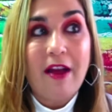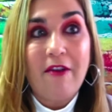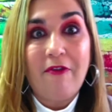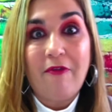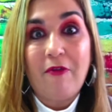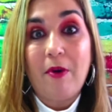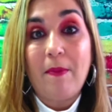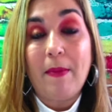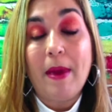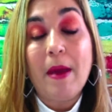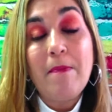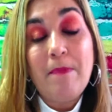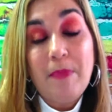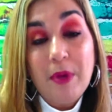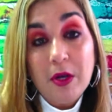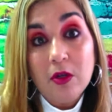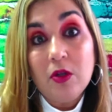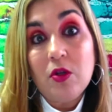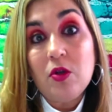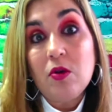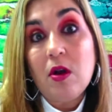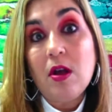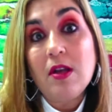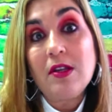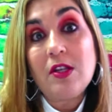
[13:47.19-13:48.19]
and
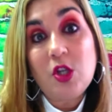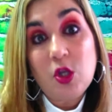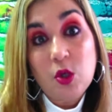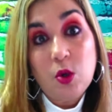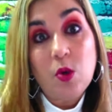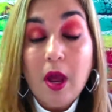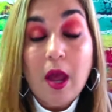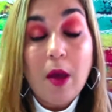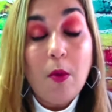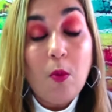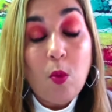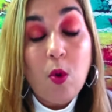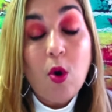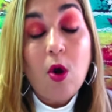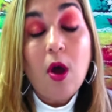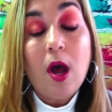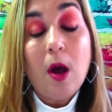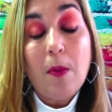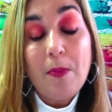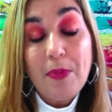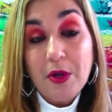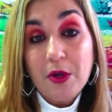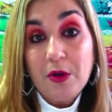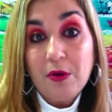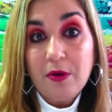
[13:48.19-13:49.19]
Builderall's tools will
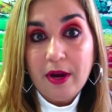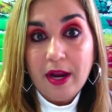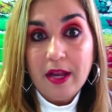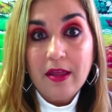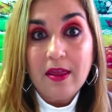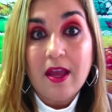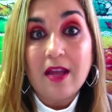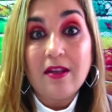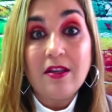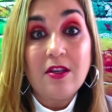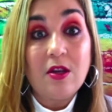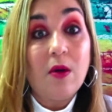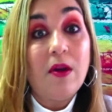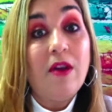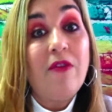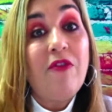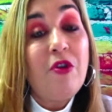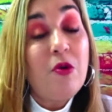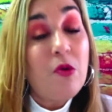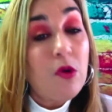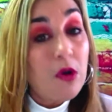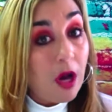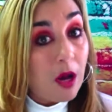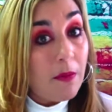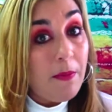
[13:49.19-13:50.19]
help you create that. So if
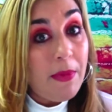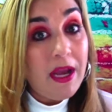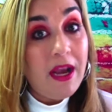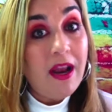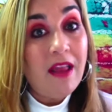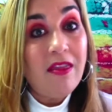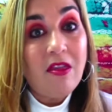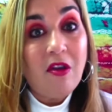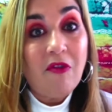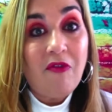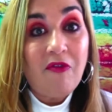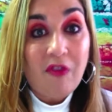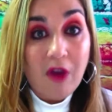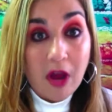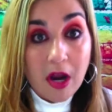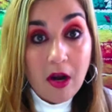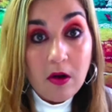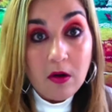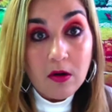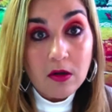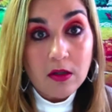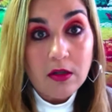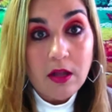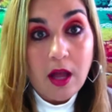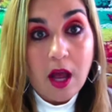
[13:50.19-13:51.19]
you come in at the Funnel
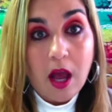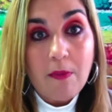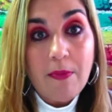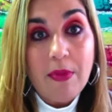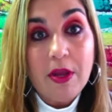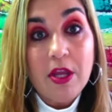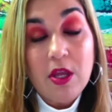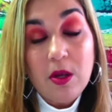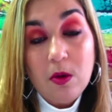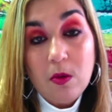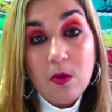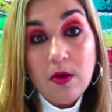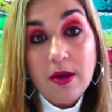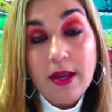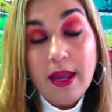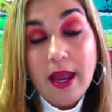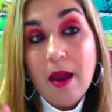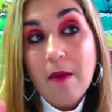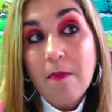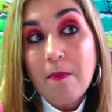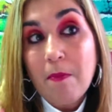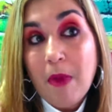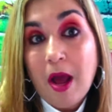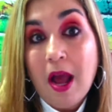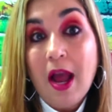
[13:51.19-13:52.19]
Club, you will
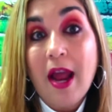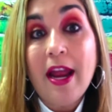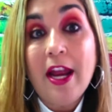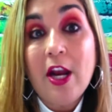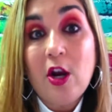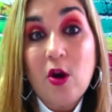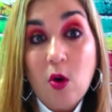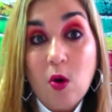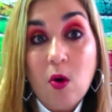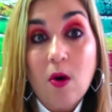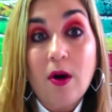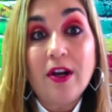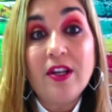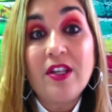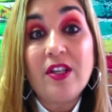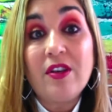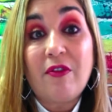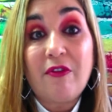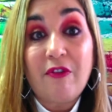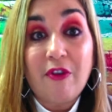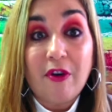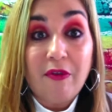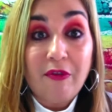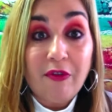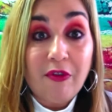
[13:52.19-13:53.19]
get my course
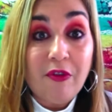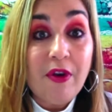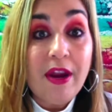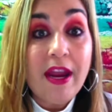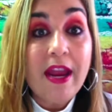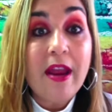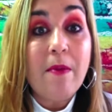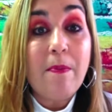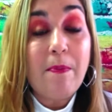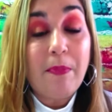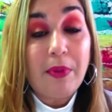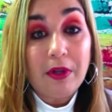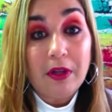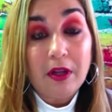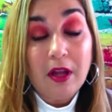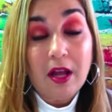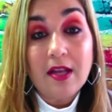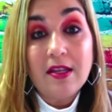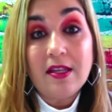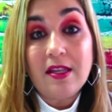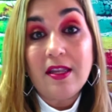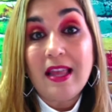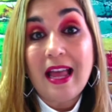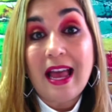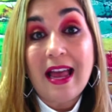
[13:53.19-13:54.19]
for free,
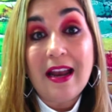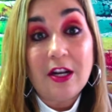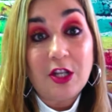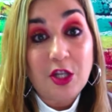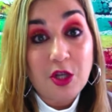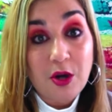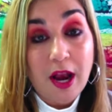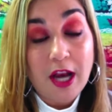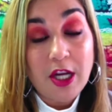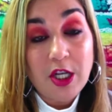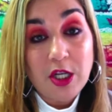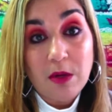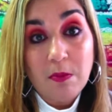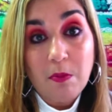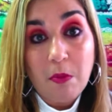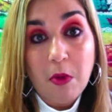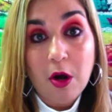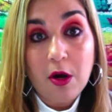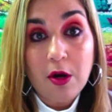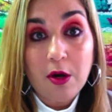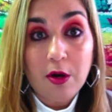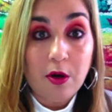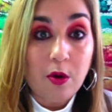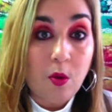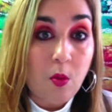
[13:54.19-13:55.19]
plus that attraction
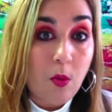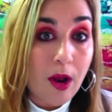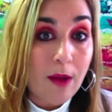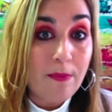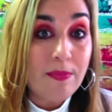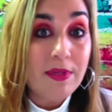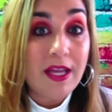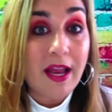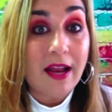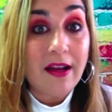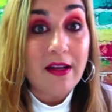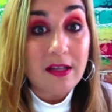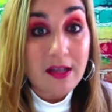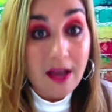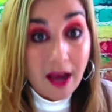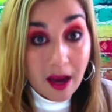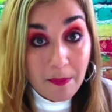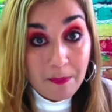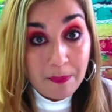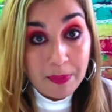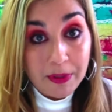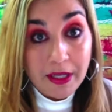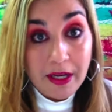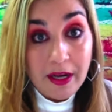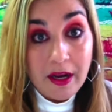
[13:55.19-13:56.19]
marketer website
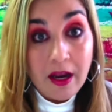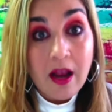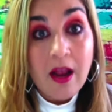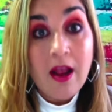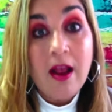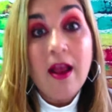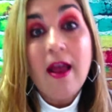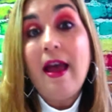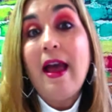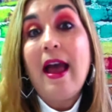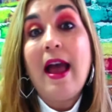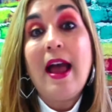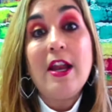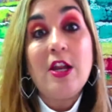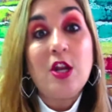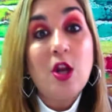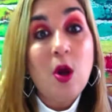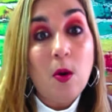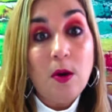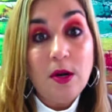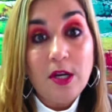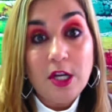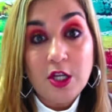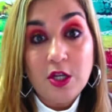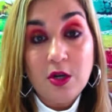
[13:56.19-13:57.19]
template at
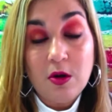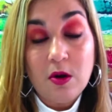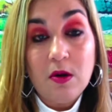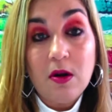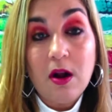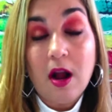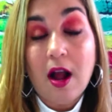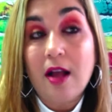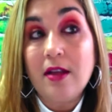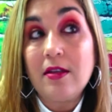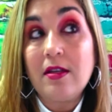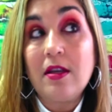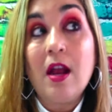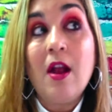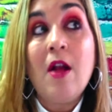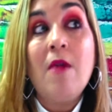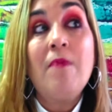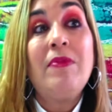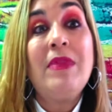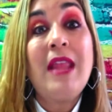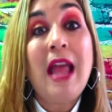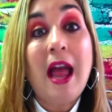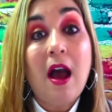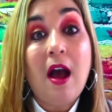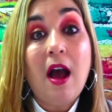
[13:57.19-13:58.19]
no additional cost.
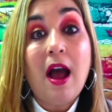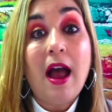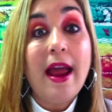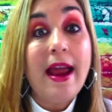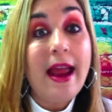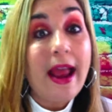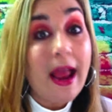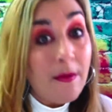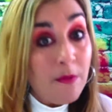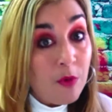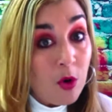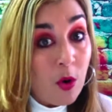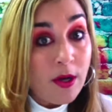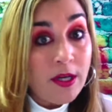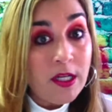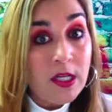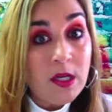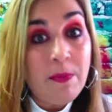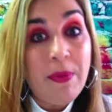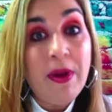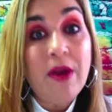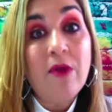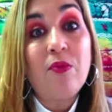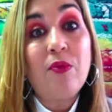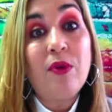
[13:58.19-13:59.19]
Now, I am going to
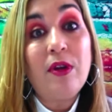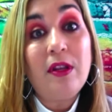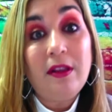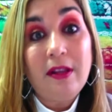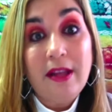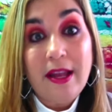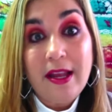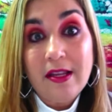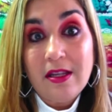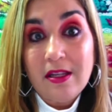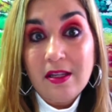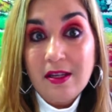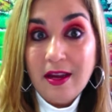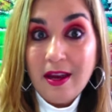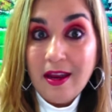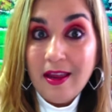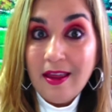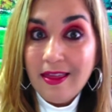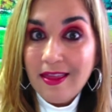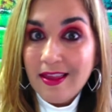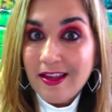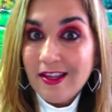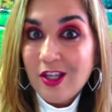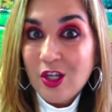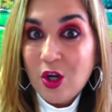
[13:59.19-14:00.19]
be releasing
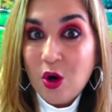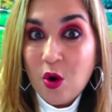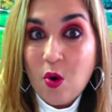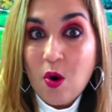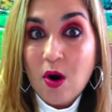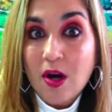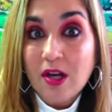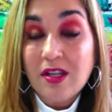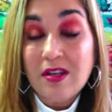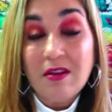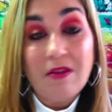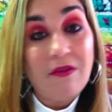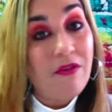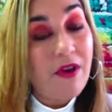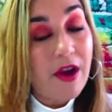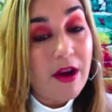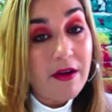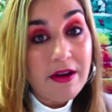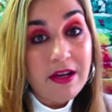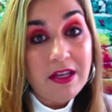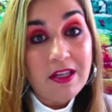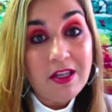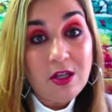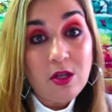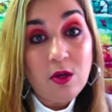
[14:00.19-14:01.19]
this course
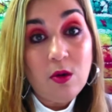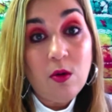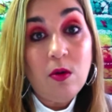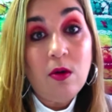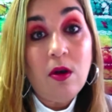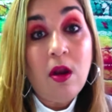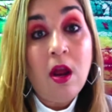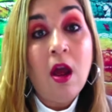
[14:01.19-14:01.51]
very soon,